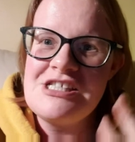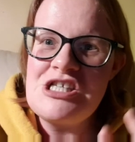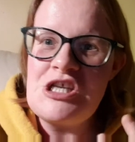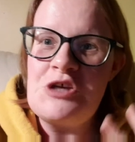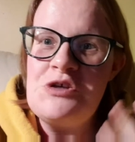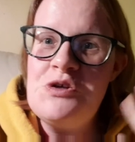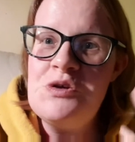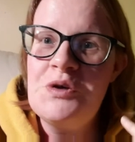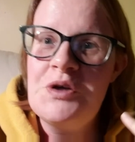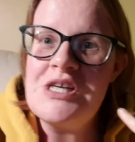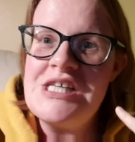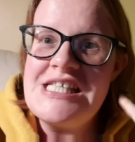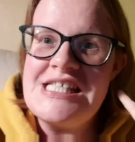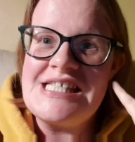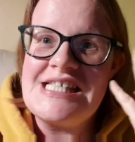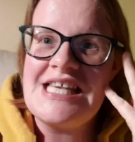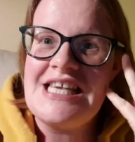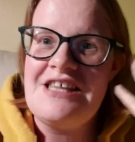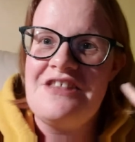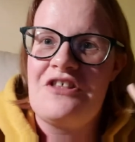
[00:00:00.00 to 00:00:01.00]
So you could
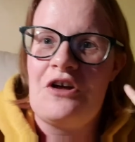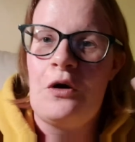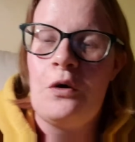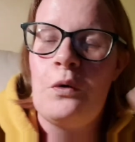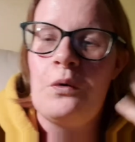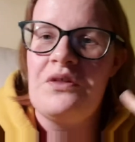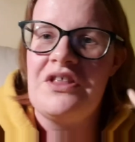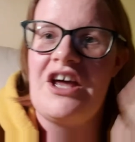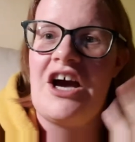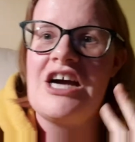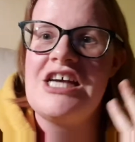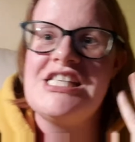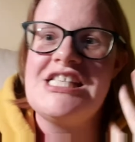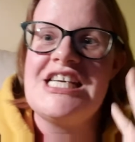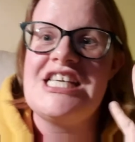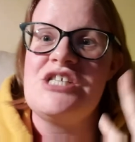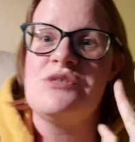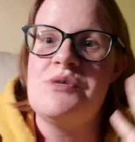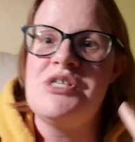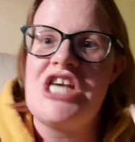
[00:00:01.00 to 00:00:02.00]
see that all the
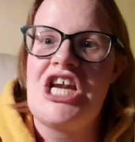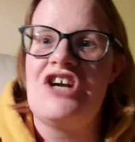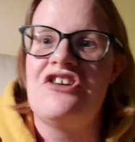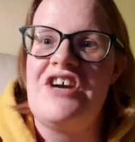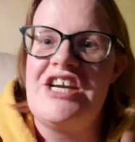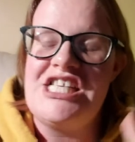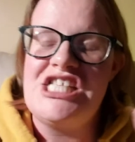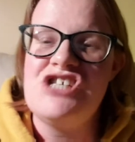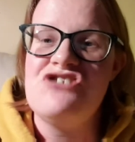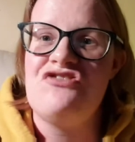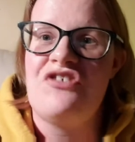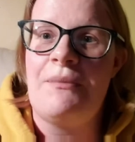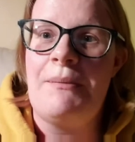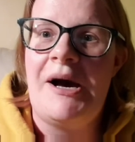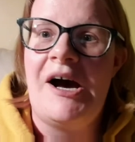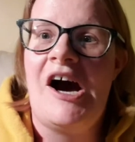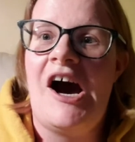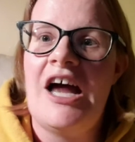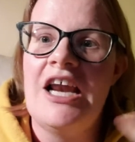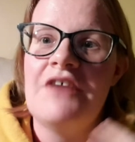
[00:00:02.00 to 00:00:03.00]
ideas were generated from
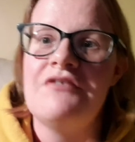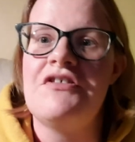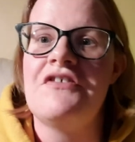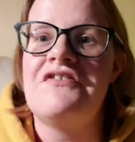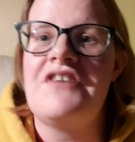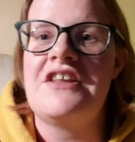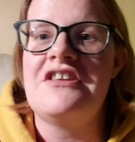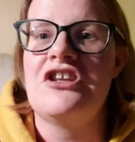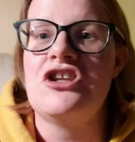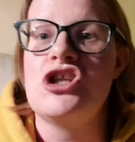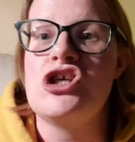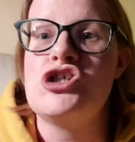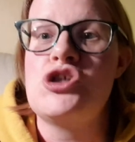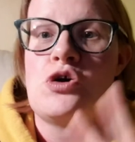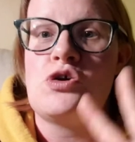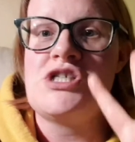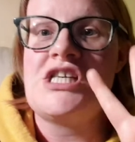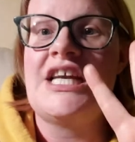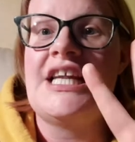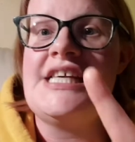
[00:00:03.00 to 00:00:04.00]
her. I love the fact that the
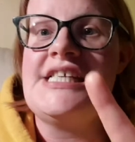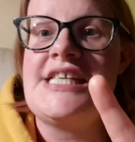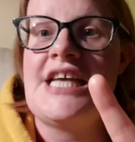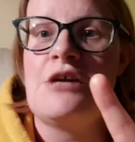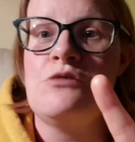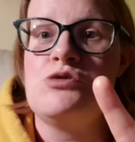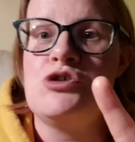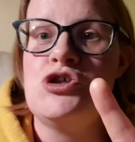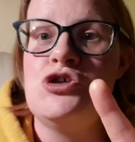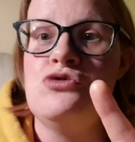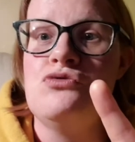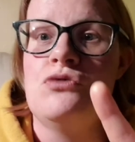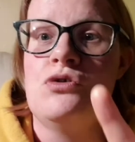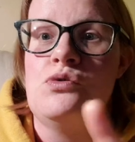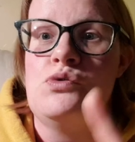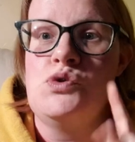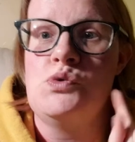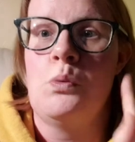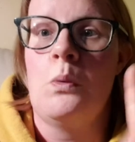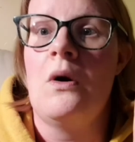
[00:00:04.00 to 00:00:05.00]
Doctor laid down 2
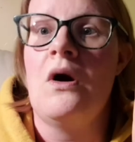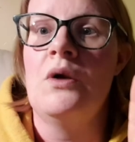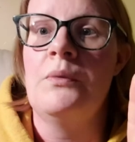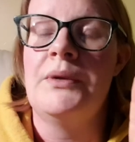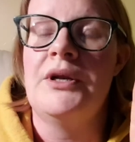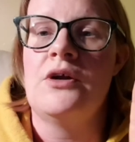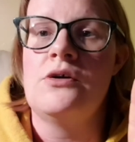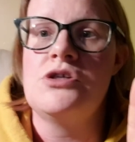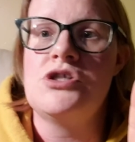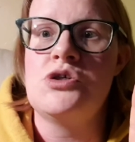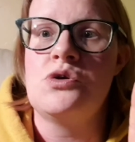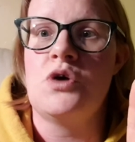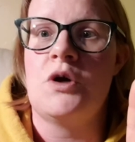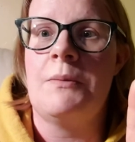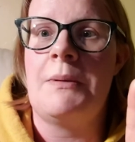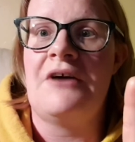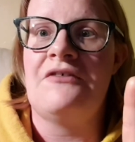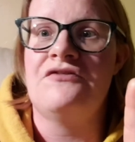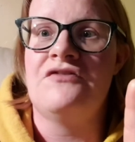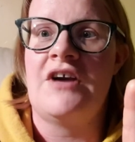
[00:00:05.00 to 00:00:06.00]
rules. 1, we're not to talk
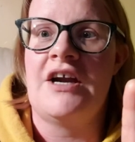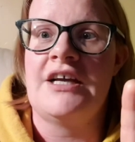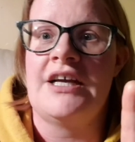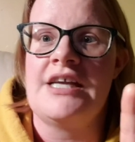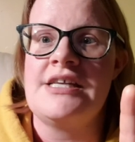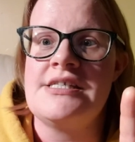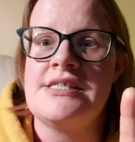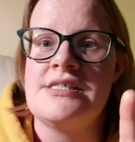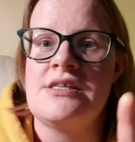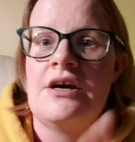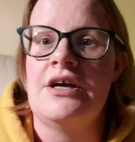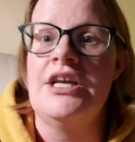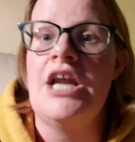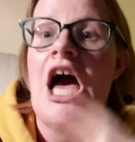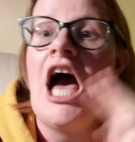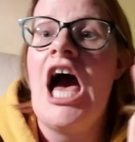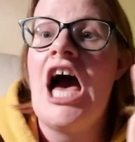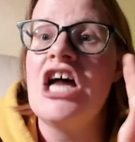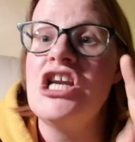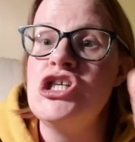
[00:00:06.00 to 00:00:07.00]
about Frankenstein.
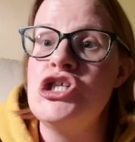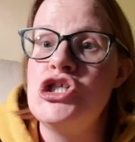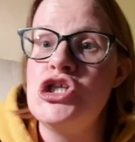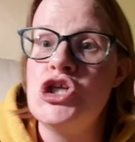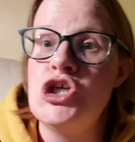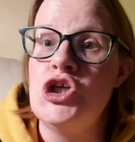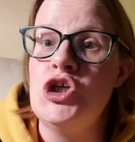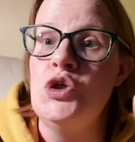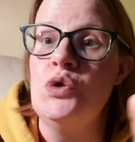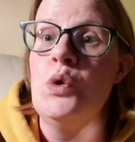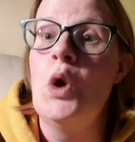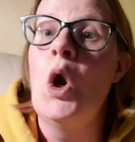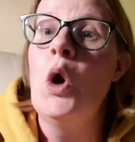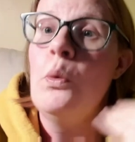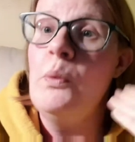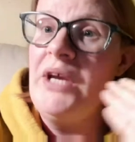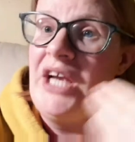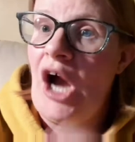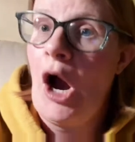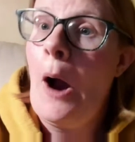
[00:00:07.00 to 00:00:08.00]
And 2,
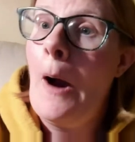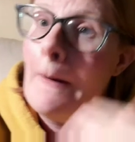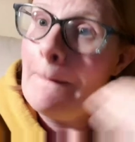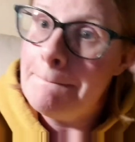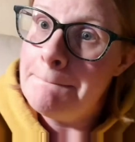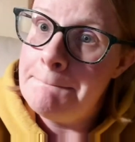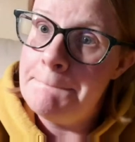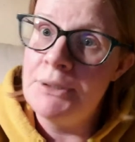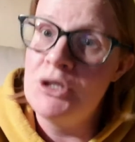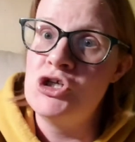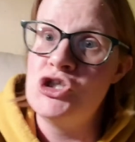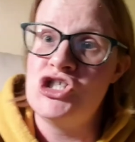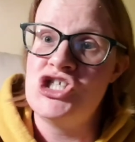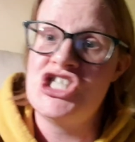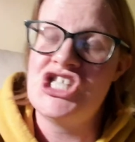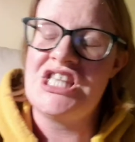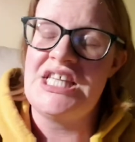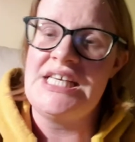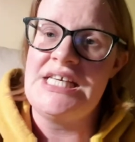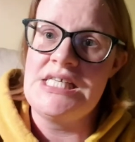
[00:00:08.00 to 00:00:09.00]
we can't
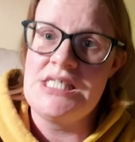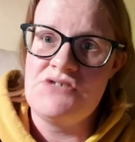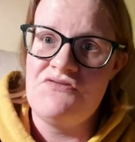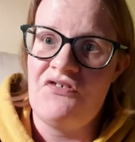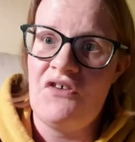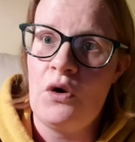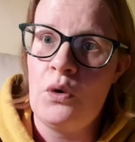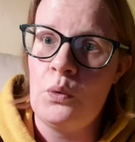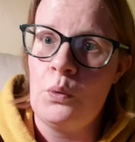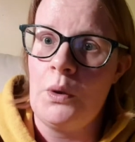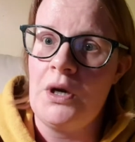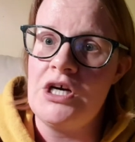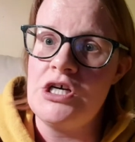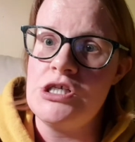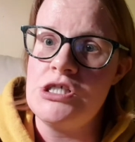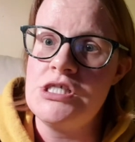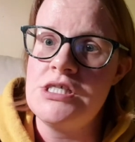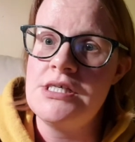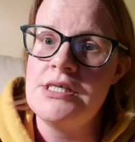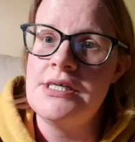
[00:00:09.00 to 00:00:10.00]
push things
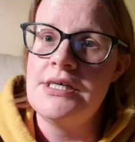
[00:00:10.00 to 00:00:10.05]
forward.